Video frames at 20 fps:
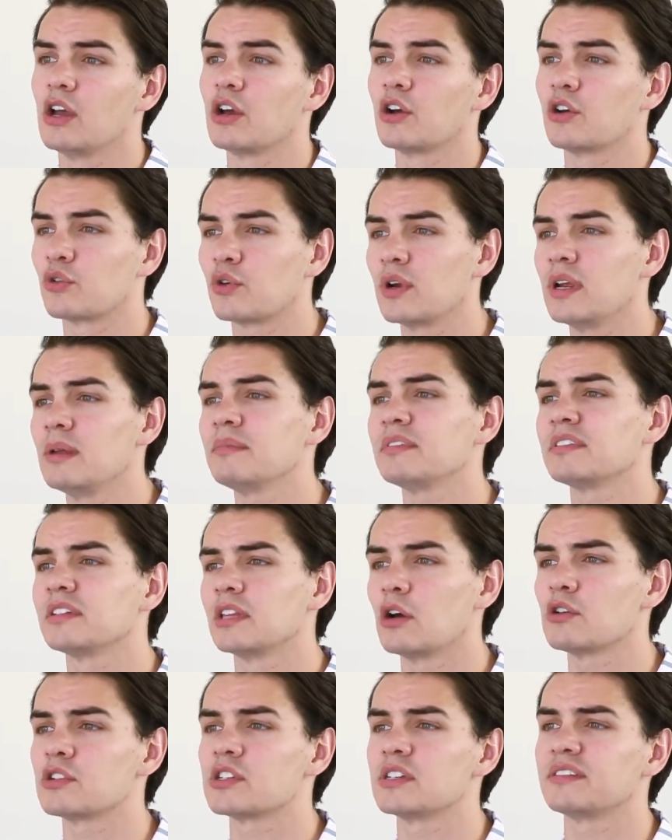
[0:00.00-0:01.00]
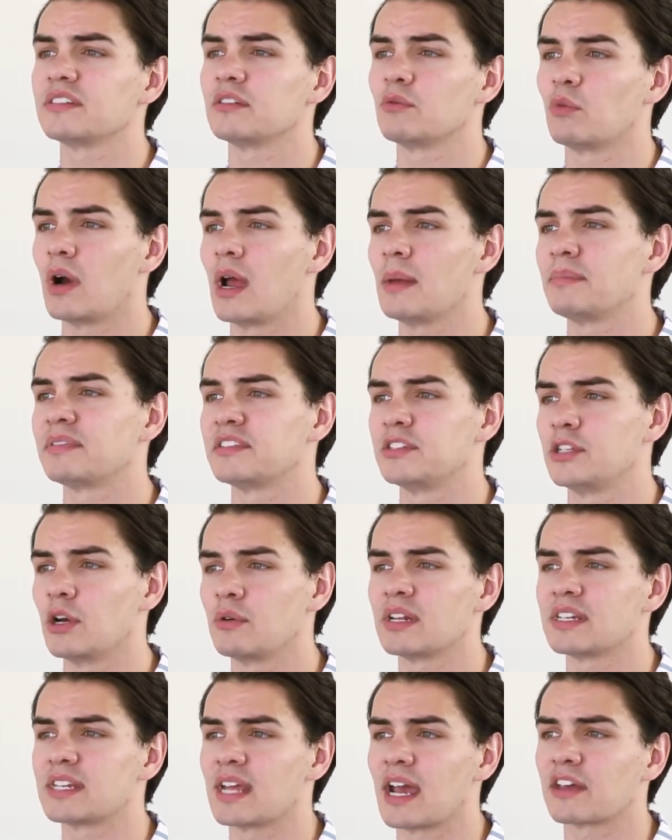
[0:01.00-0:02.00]
Creams, lotions, and wipes
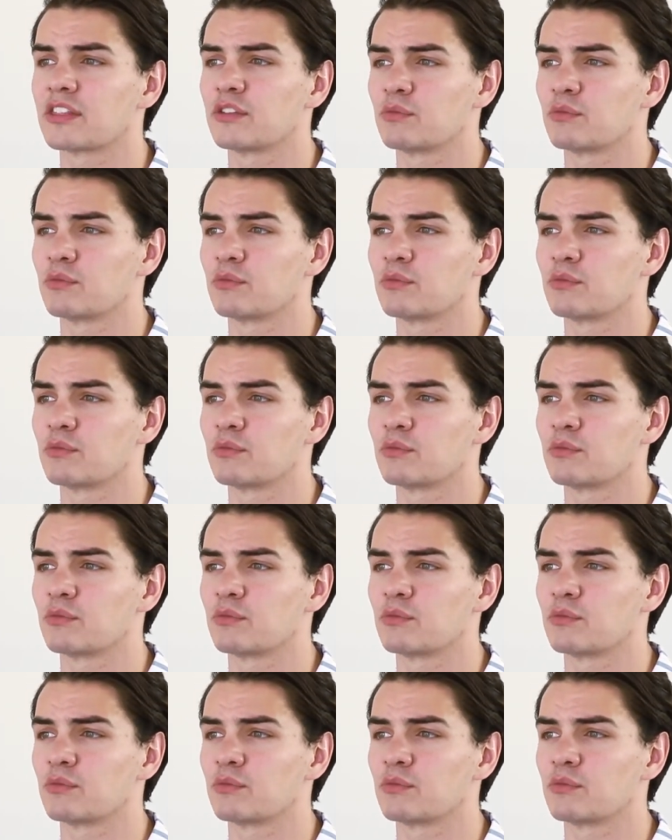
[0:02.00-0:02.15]
don't attack